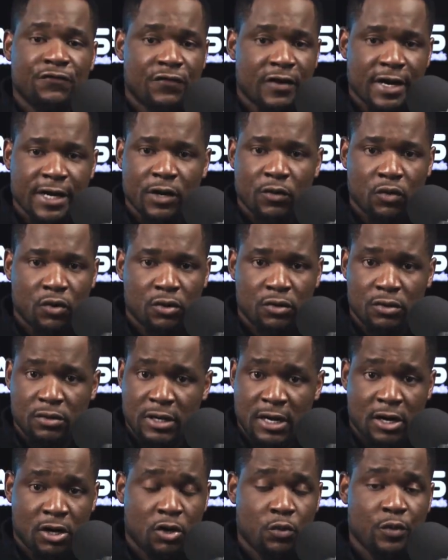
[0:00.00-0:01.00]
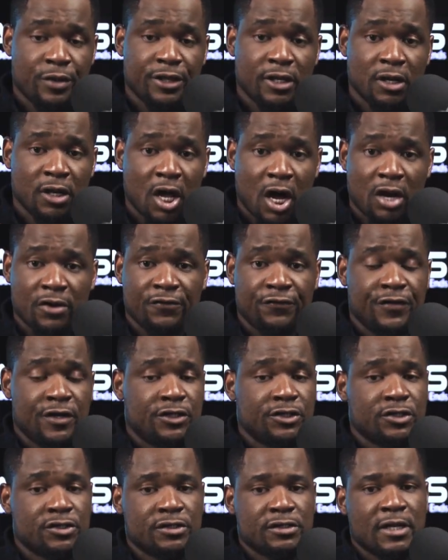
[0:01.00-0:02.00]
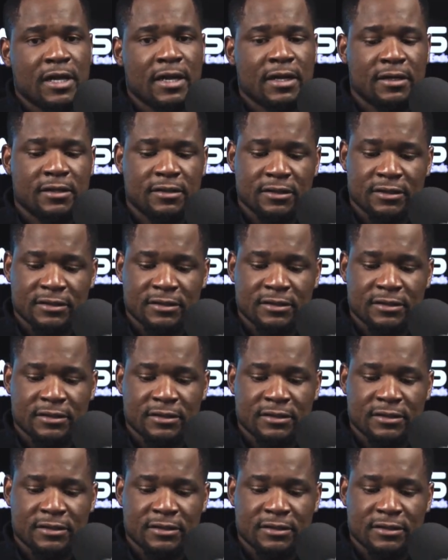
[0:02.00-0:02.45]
firewall along with a lot of features like